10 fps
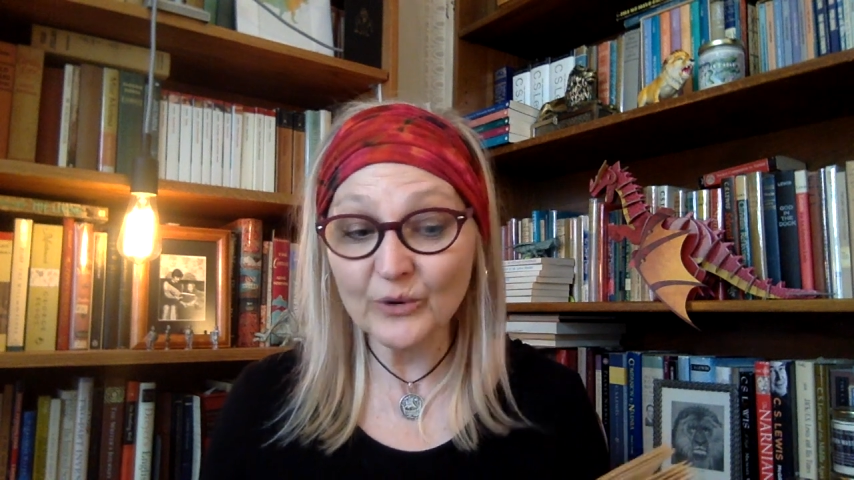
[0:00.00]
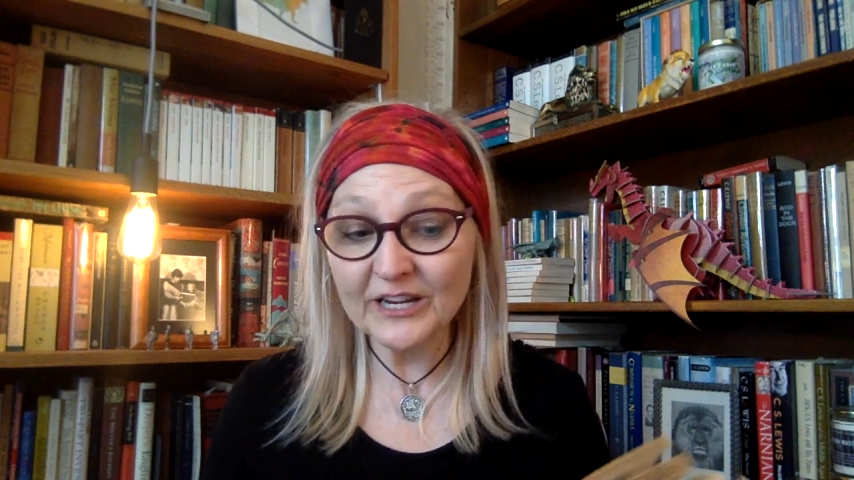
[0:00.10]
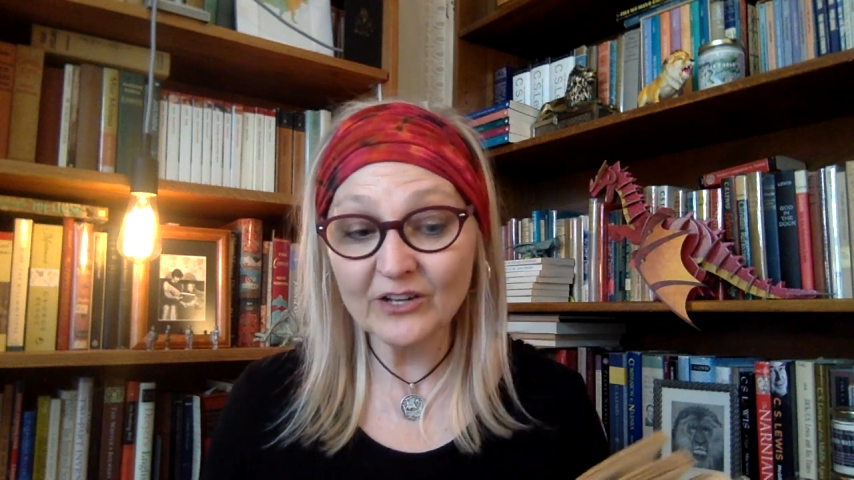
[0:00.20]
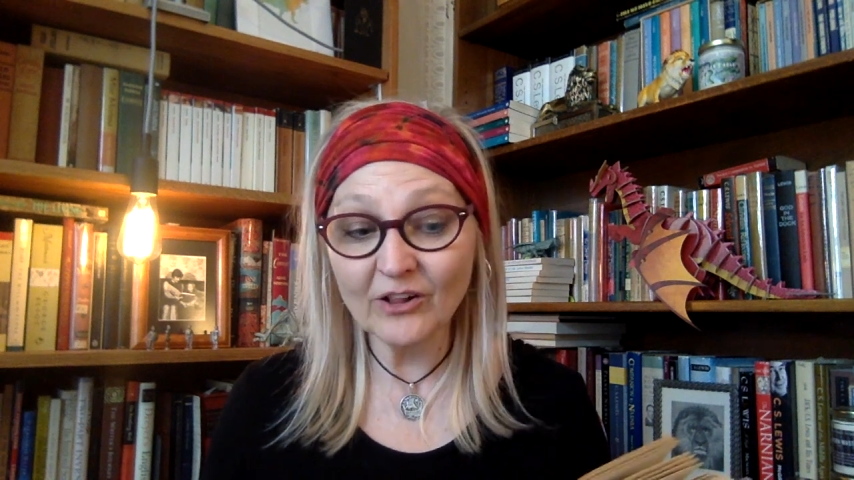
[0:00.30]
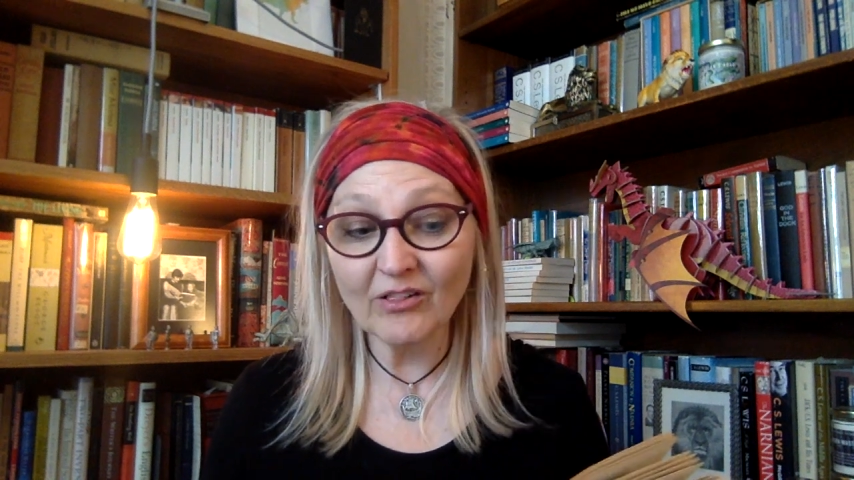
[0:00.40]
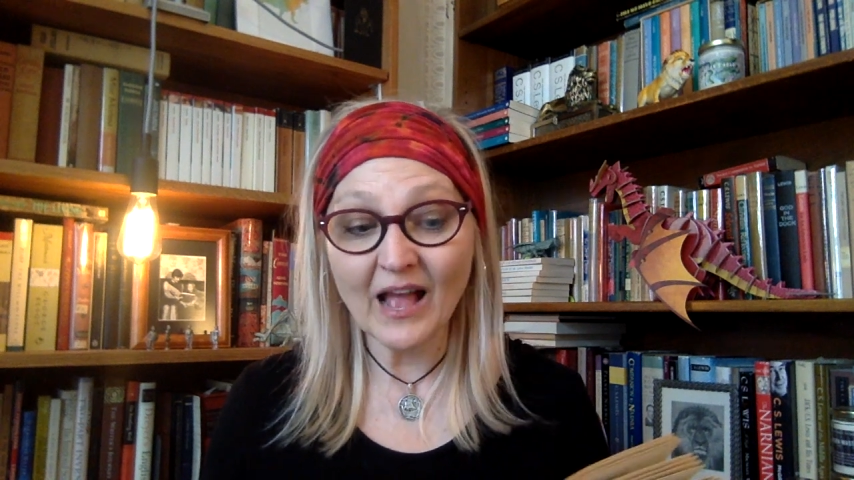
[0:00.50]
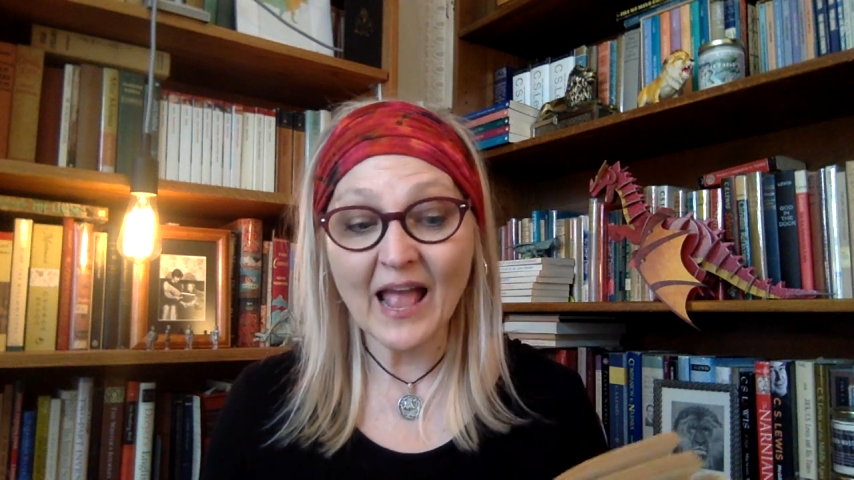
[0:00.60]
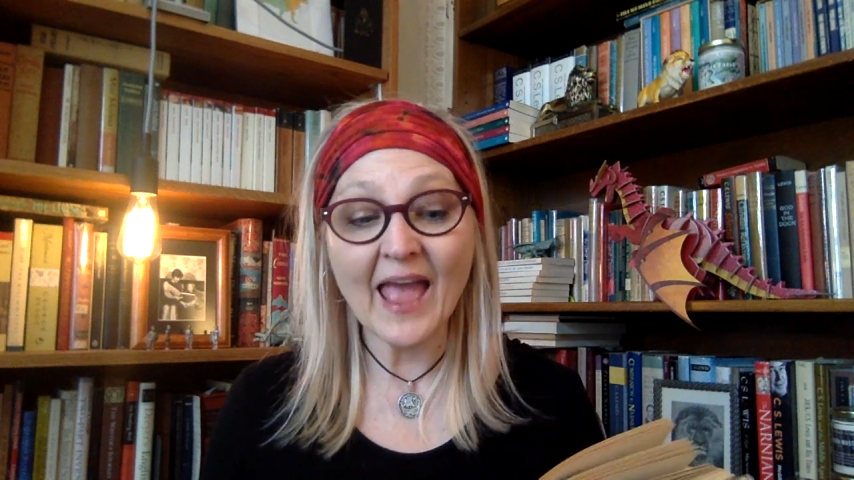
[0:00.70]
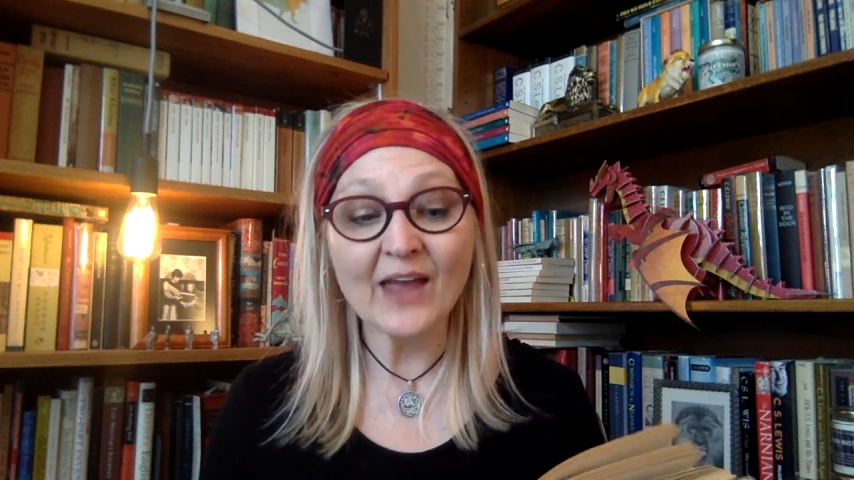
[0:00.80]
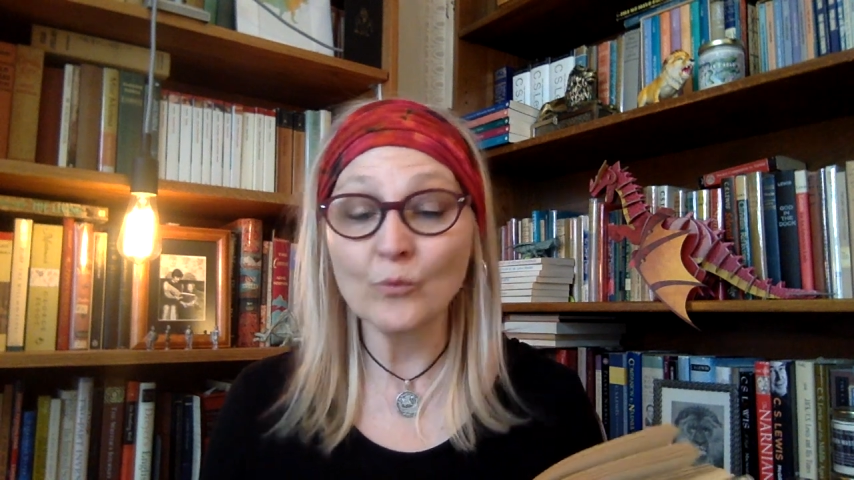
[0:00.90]
real
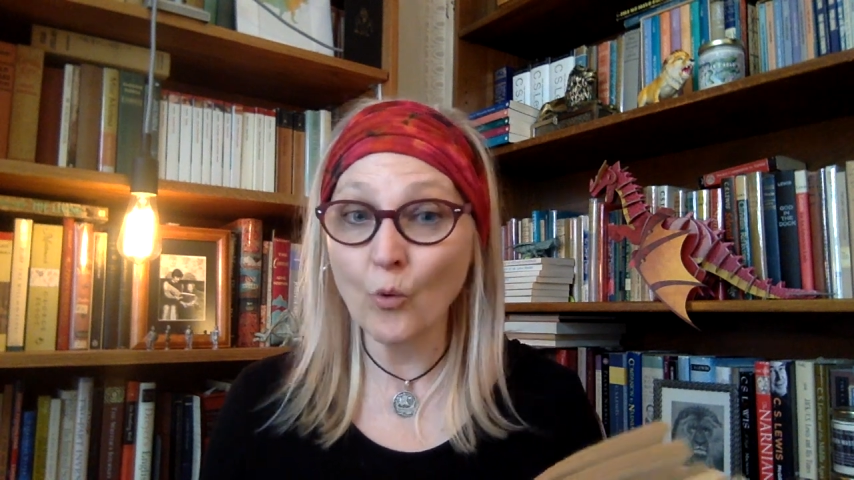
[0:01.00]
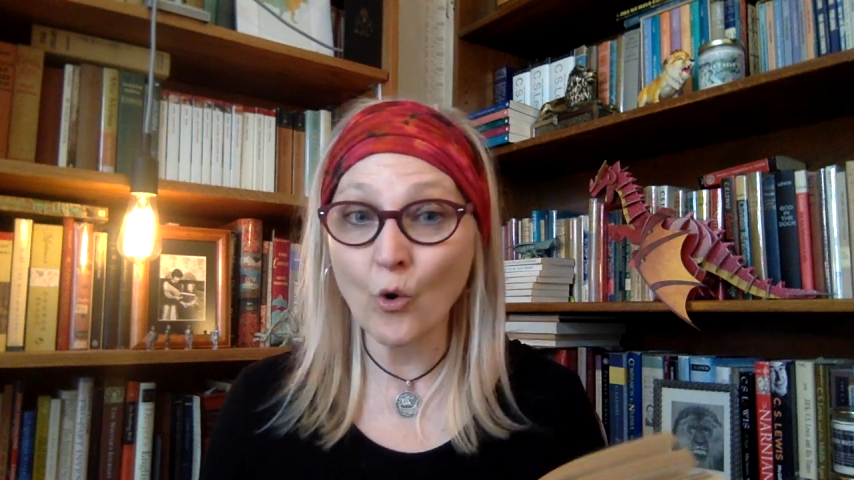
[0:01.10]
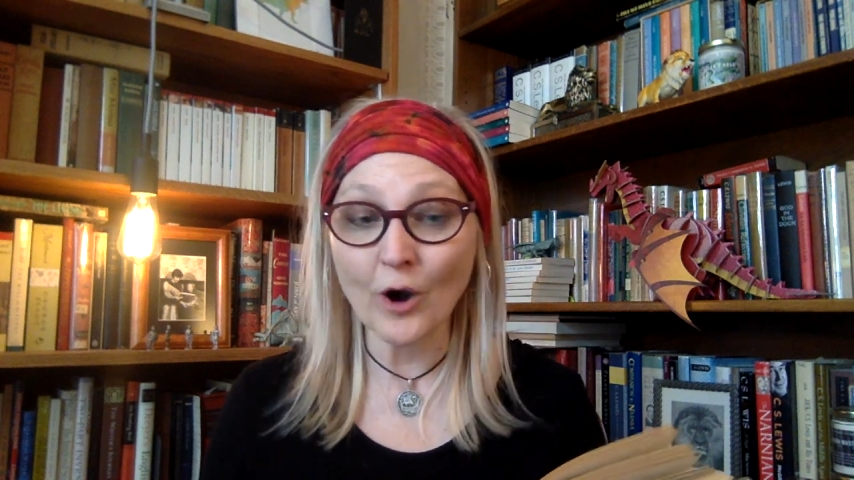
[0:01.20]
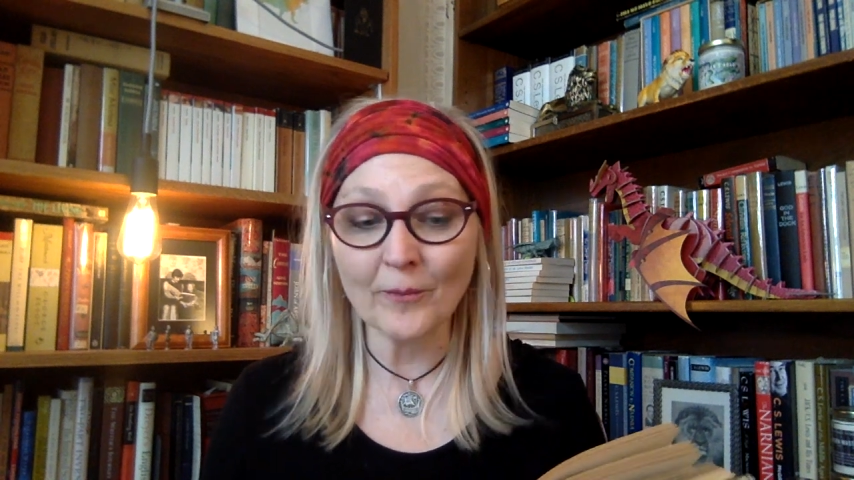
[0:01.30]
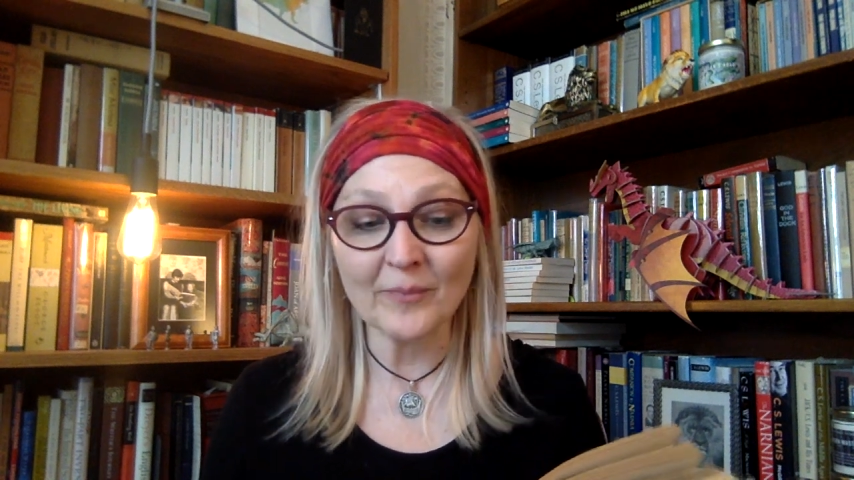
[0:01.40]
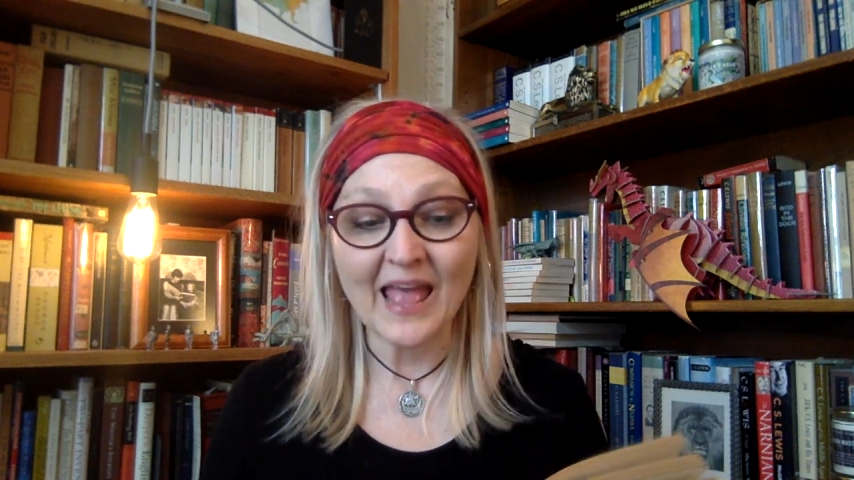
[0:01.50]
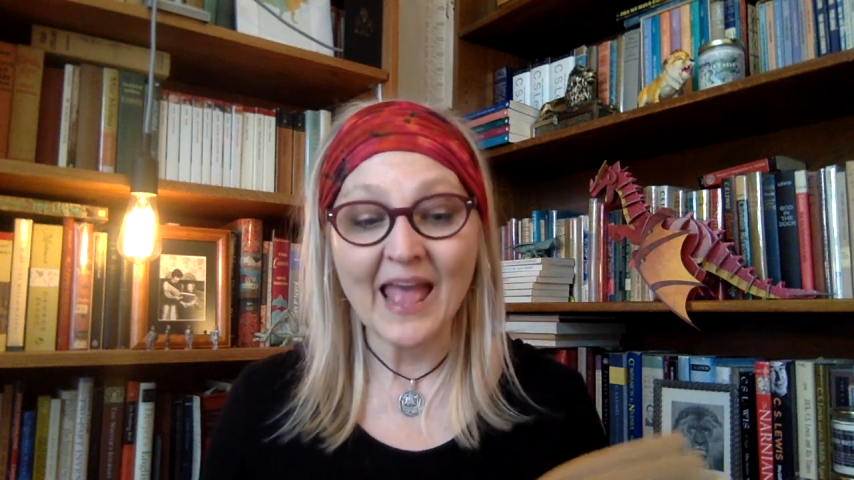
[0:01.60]
and warm,